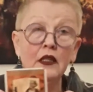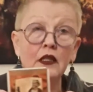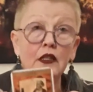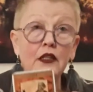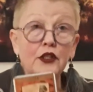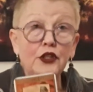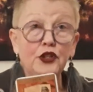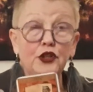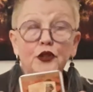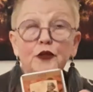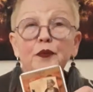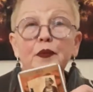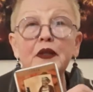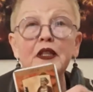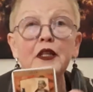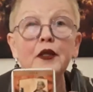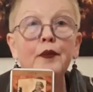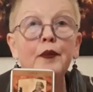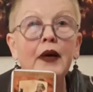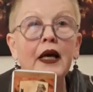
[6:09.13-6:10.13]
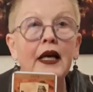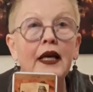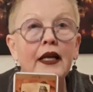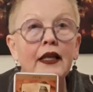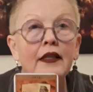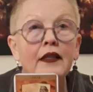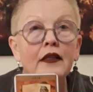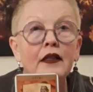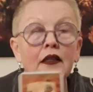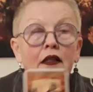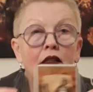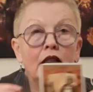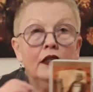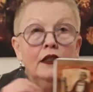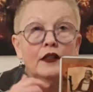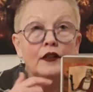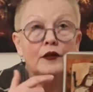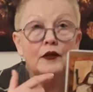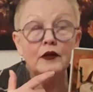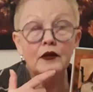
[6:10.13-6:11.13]
should be a
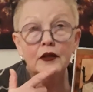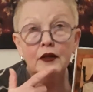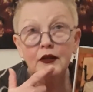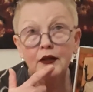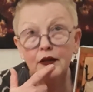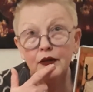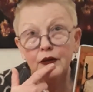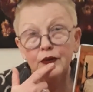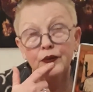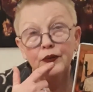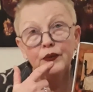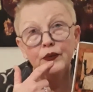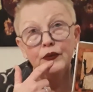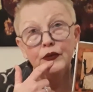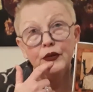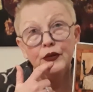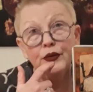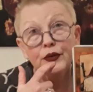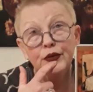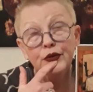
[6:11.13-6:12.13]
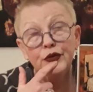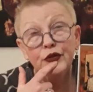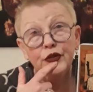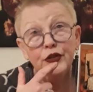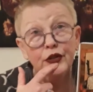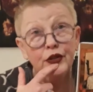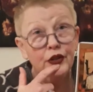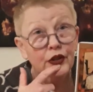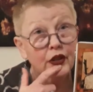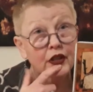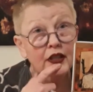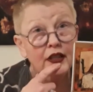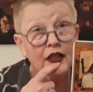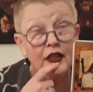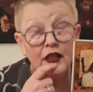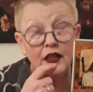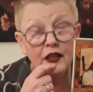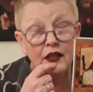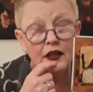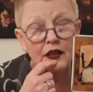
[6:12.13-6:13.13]
man who's an
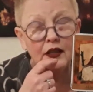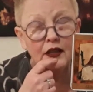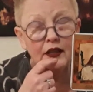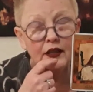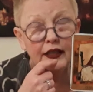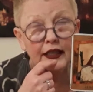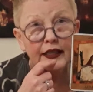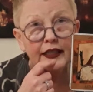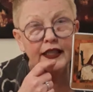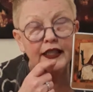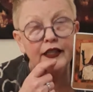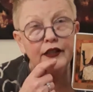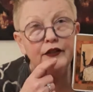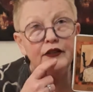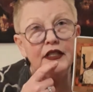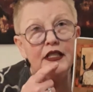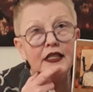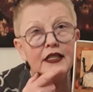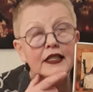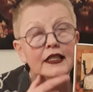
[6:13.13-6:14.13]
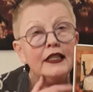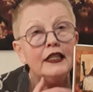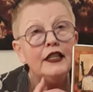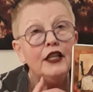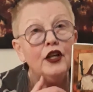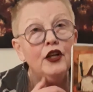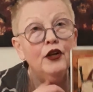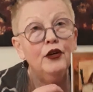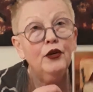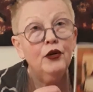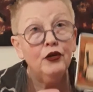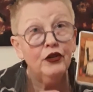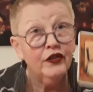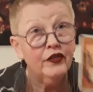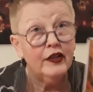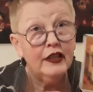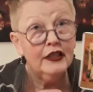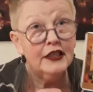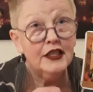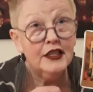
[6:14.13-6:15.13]
Aries, Leo, or
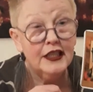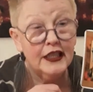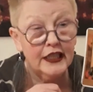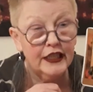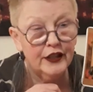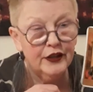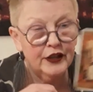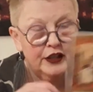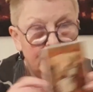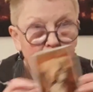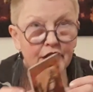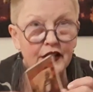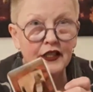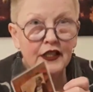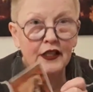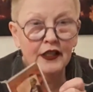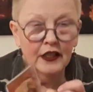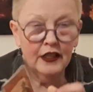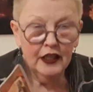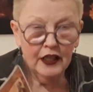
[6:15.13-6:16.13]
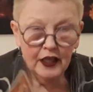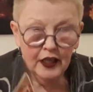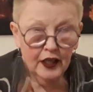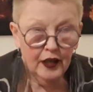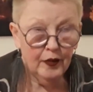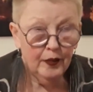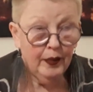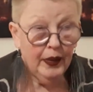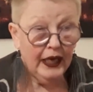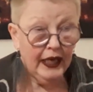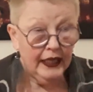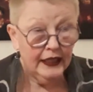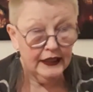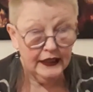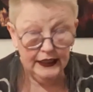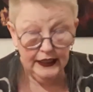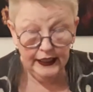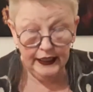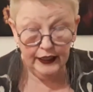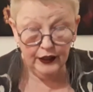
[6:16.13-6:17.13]
Sagittarius. But
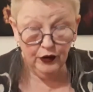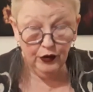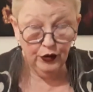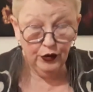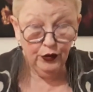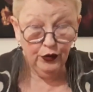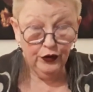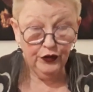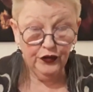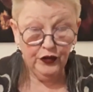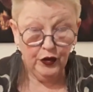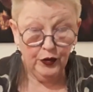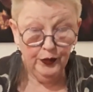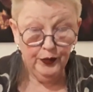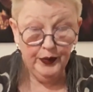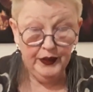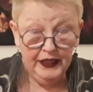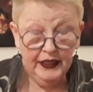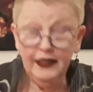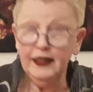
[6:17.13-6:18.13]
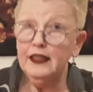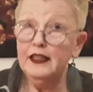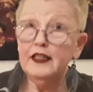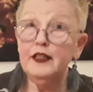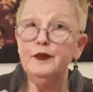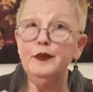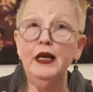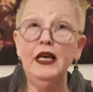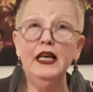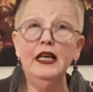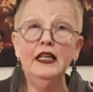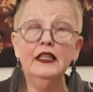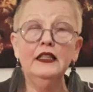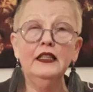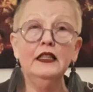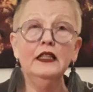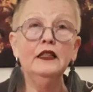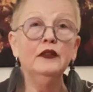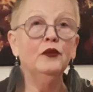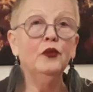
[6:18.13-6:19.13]
he could also be this man
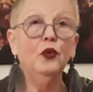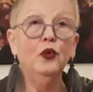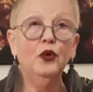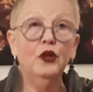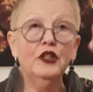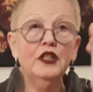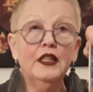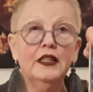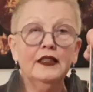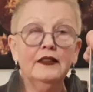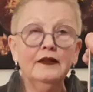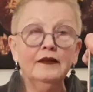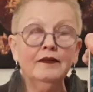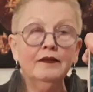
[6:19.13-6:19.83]
in water.